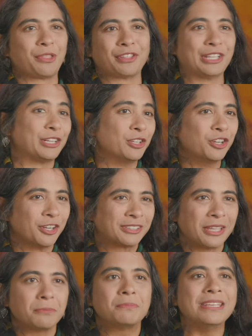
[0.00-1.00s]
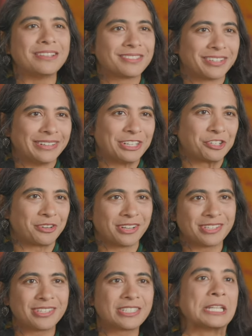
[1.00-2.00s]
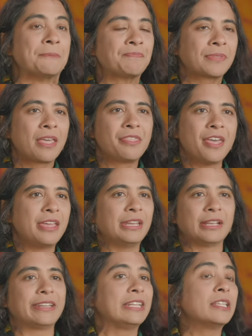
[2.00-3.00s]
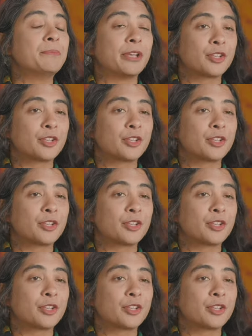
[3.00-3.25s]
with a little hook that piques their interest then letting them